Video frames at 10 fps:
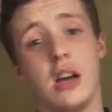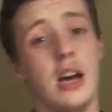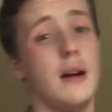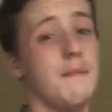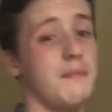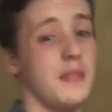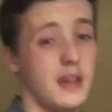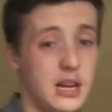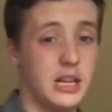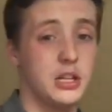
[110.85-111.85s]
A
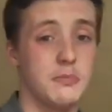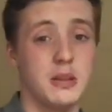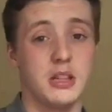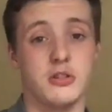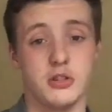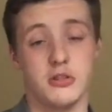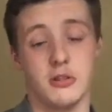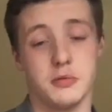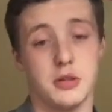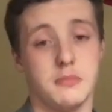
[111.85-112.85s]
link should be in the
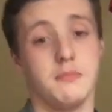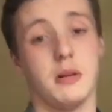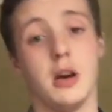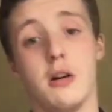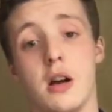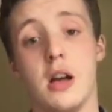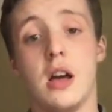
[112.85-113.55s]
description below.